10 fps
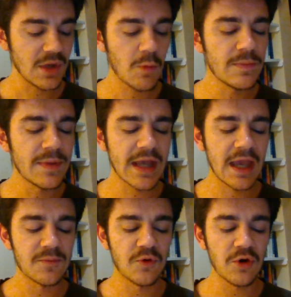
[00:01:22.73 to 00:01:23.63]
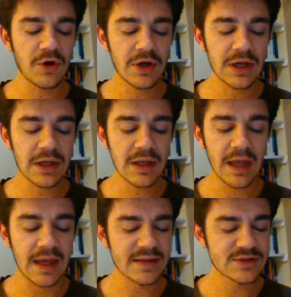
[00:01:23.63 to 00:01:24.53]
We became worrying,
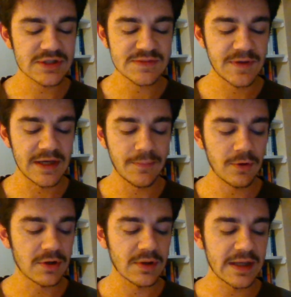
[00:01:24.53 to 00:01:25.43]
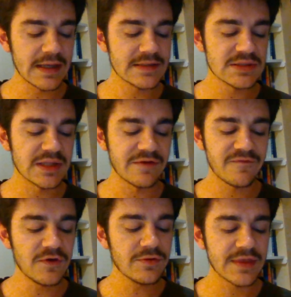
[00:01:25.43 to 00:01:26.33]
anxious people, clinging to the
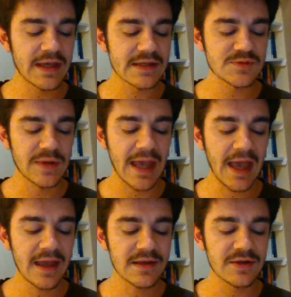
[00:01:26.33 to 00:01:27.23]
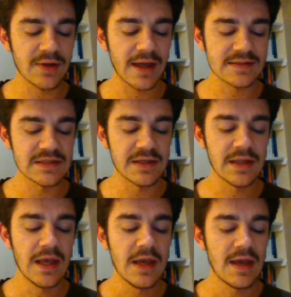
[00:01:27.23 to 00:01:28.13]
few things we had collected
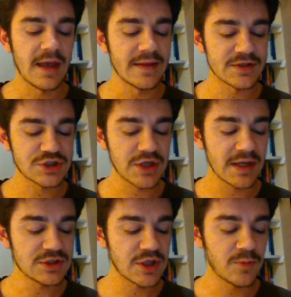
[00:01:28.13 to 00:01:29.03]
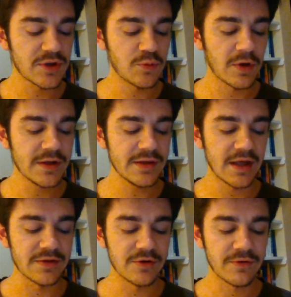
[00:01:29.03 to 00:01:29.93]
and exchanging with one
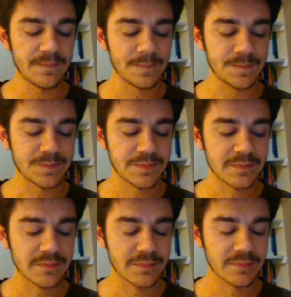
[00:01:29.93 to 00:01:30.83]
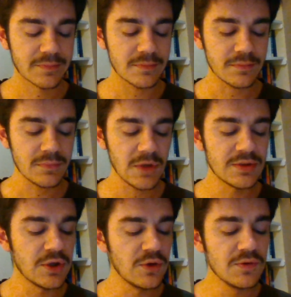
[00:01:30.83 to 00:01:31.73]
another
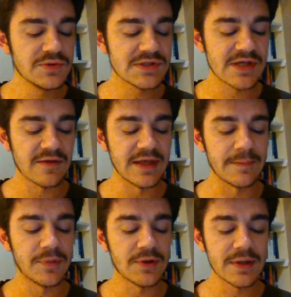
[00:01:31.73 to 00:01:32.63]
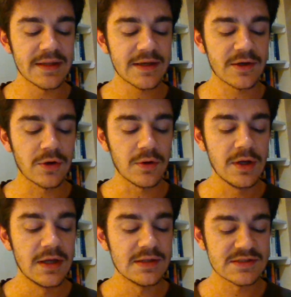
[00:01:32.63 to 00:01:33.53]
news of the political,
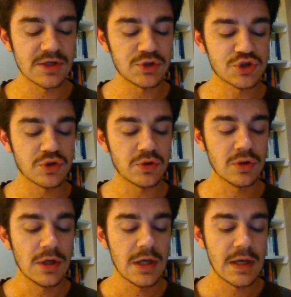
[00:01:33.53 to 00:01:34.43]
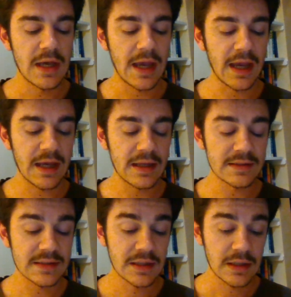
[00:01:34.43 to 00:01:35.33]
social, and